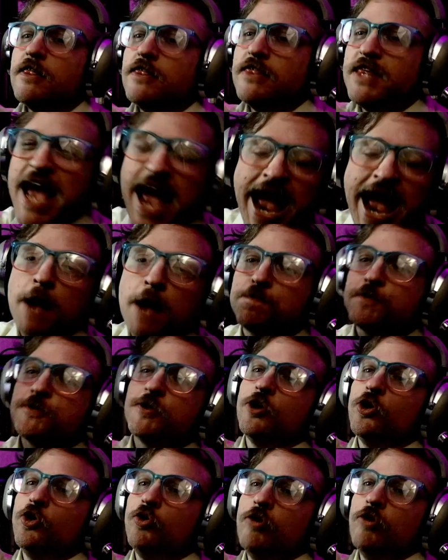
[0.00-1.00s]
the
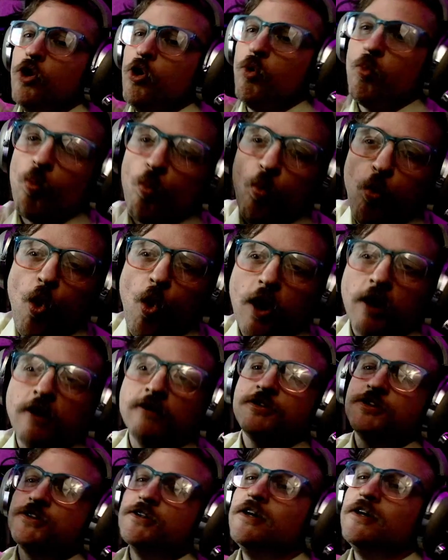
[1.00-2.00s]
absolute
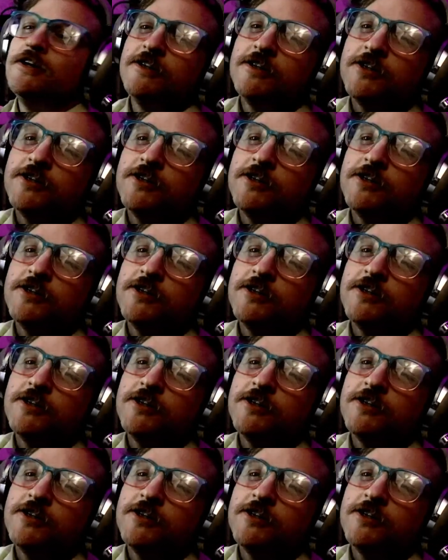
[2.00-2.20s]
worst